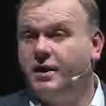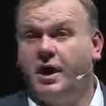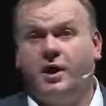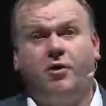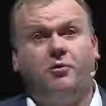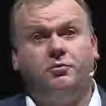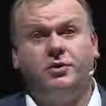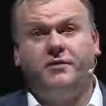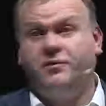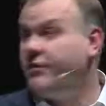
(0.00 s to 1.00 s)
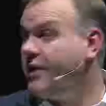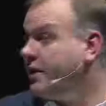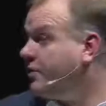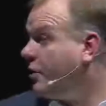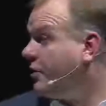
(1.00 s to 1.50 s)
And I'll leave it on
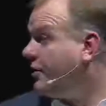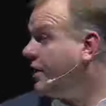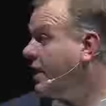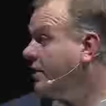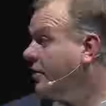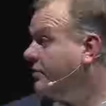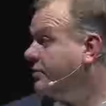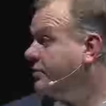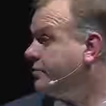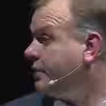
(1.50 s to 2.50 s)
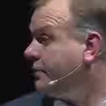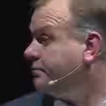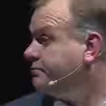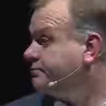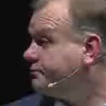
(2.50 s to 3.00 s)
that note and hand it over
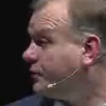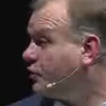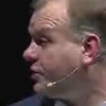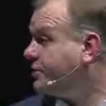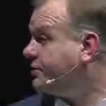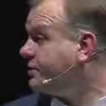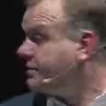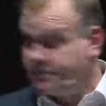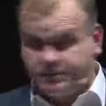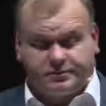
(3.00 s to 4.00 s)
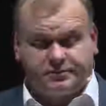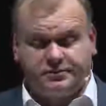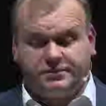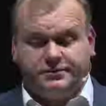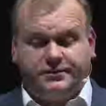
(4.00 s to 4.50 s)
to Chris.
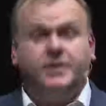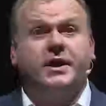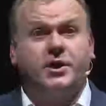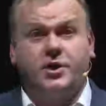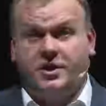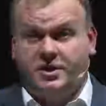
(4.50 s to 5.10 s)
Thank you.